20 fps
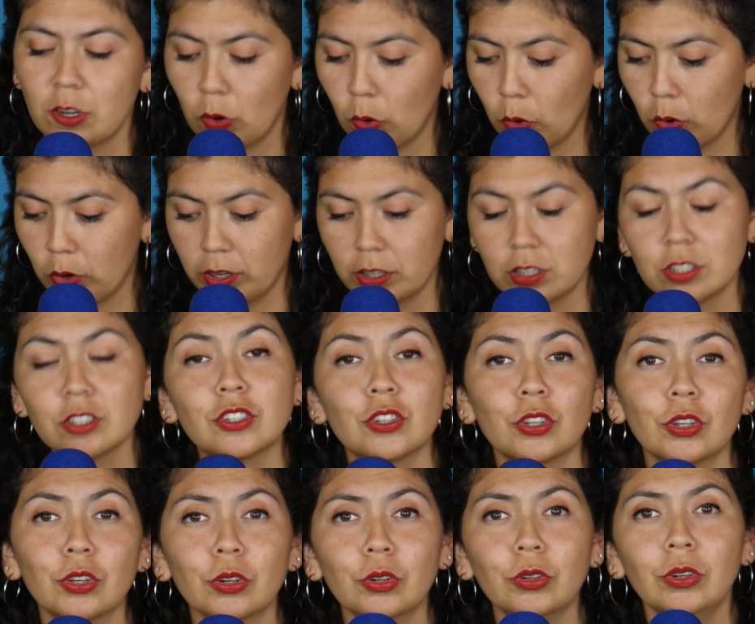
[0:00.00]
or
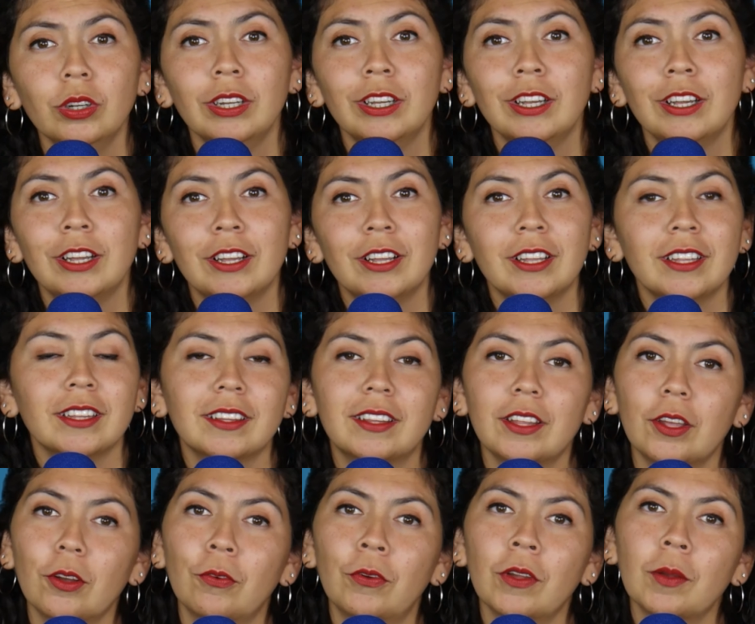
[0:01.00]
two,
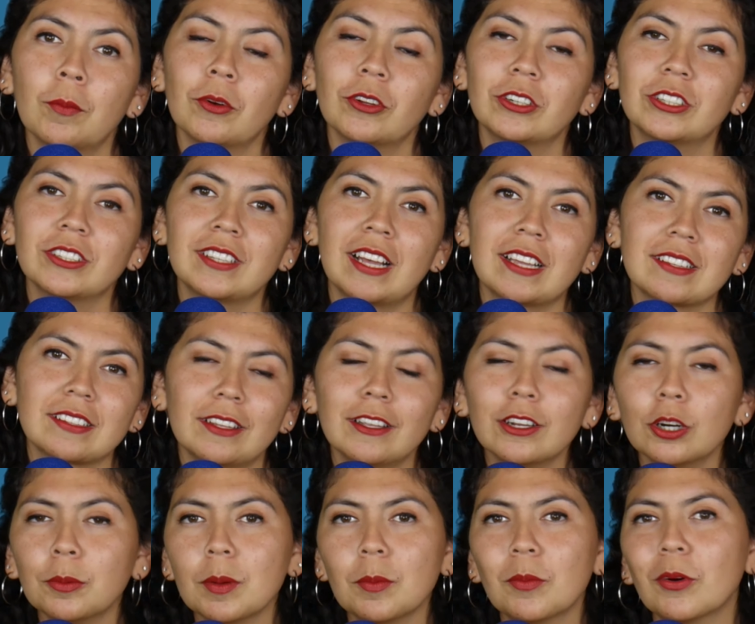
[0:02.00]
Teofimo just has a
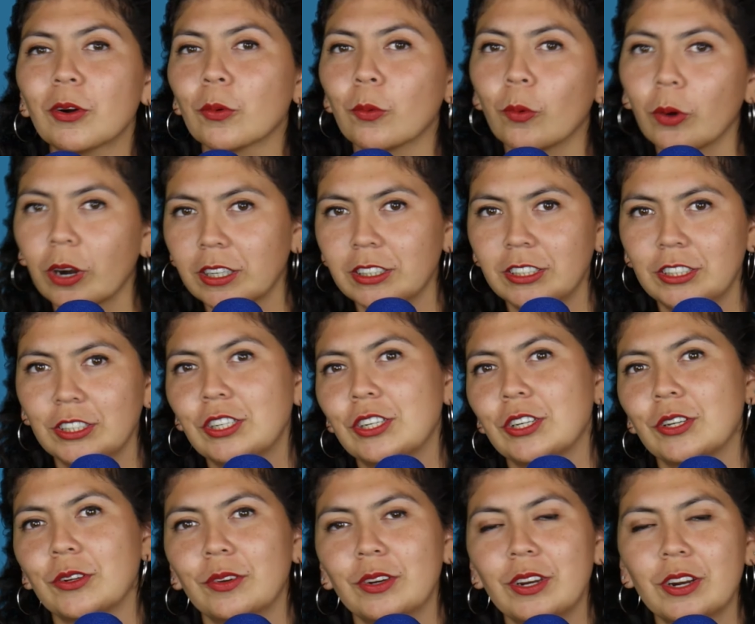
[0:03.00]
little bit more work to
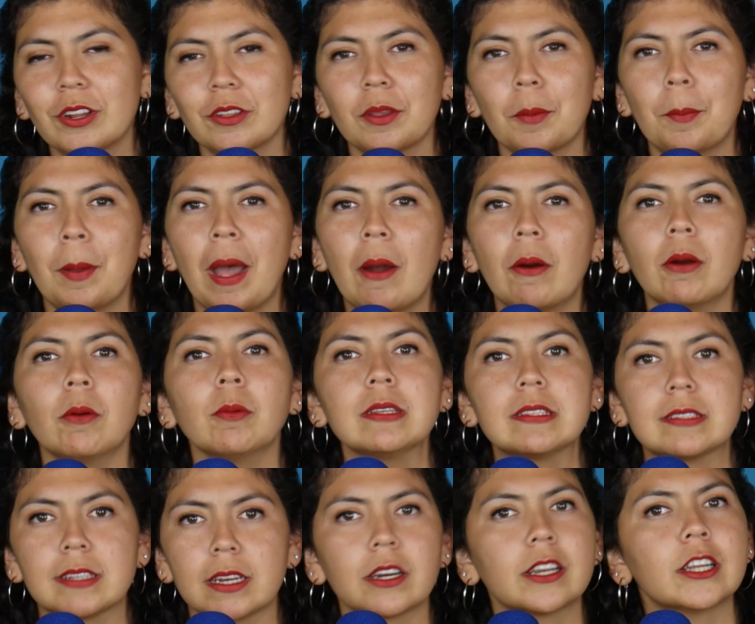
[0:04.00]
do. You know, the power
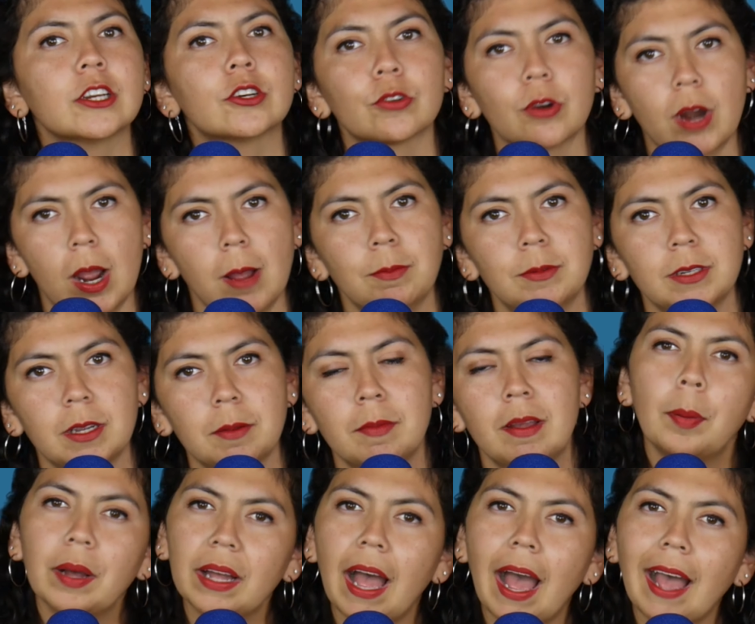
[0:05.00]
was there, he dropped him,
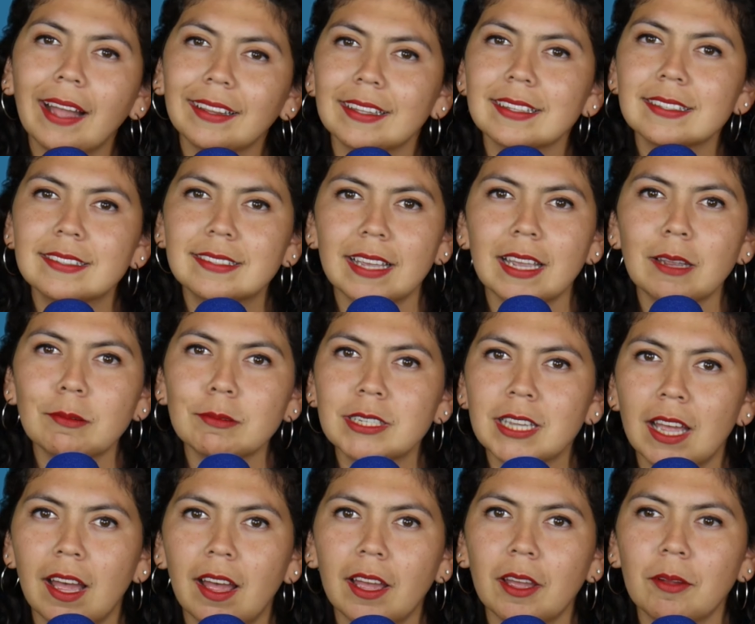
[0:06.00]
but at the same
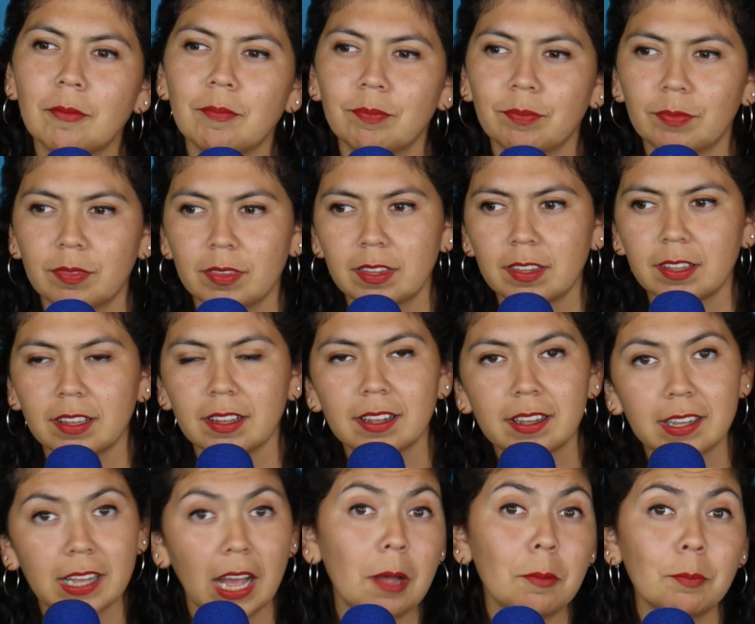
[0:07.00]
time,
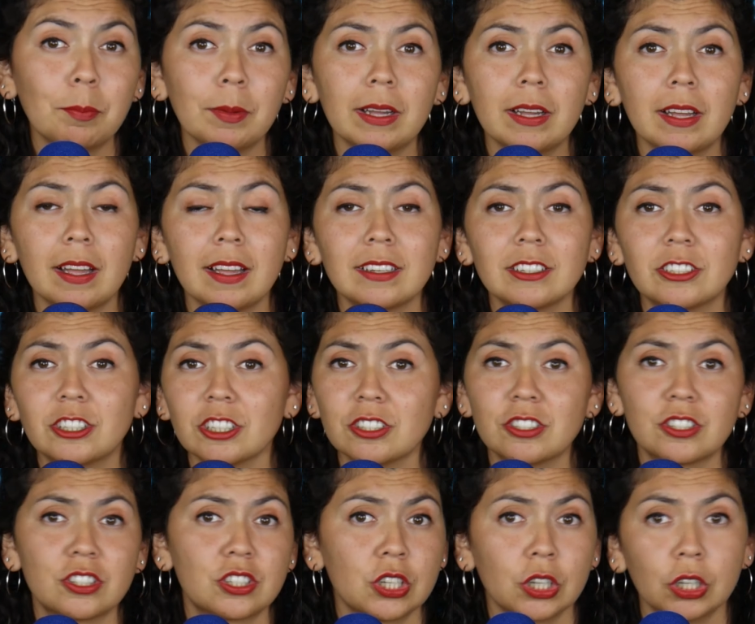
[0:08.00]
Campa
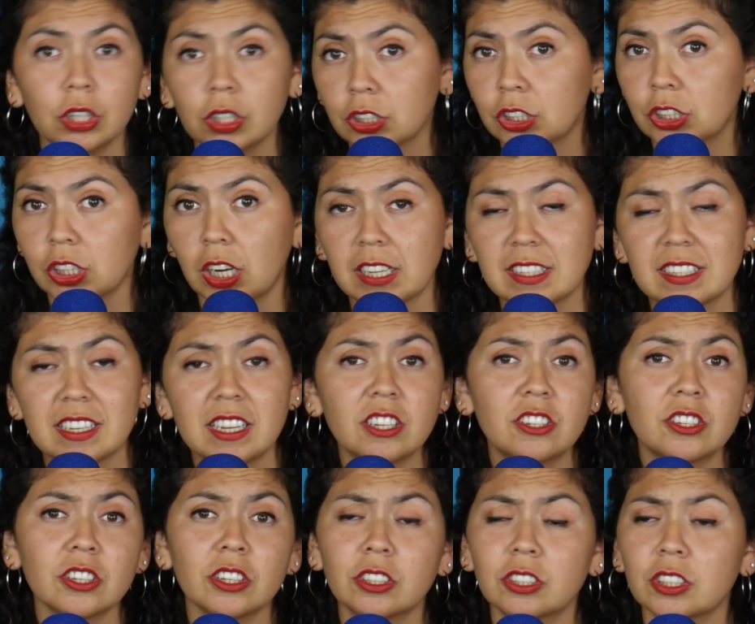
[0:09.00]
just took shots. He
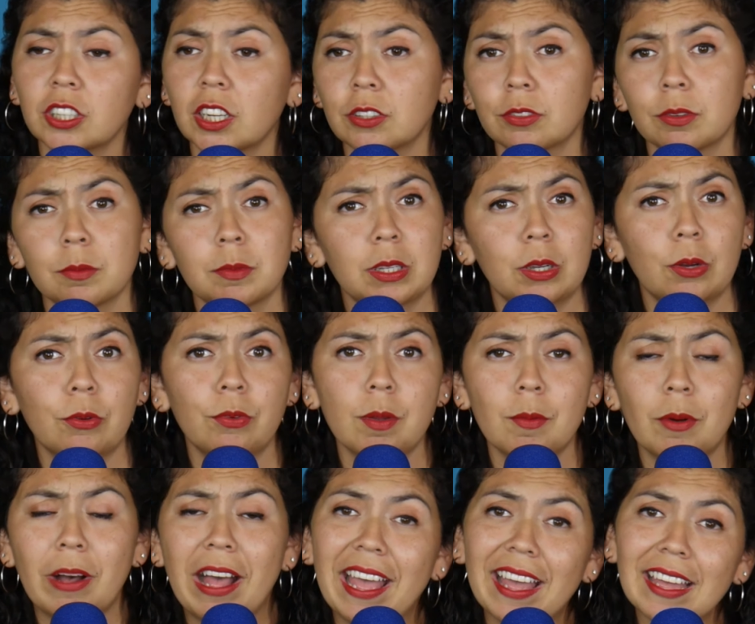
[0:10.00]
took shots from
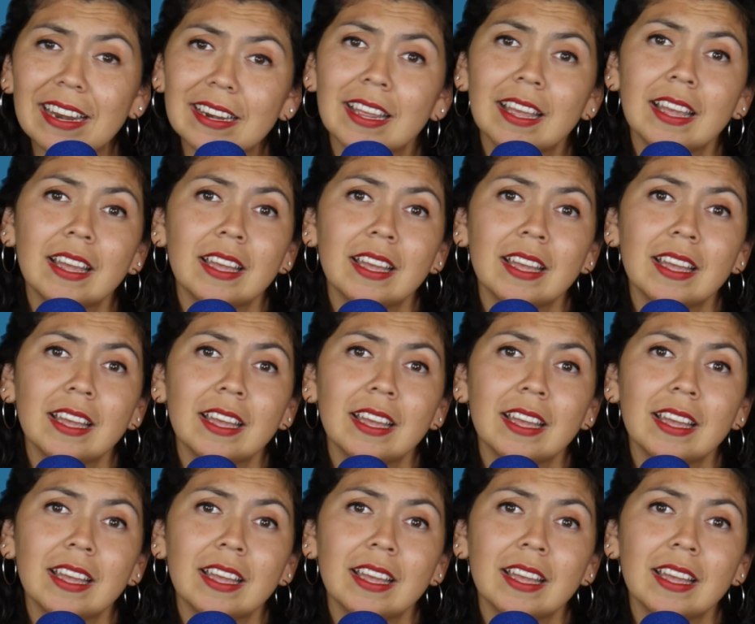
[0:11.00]
Teofimo and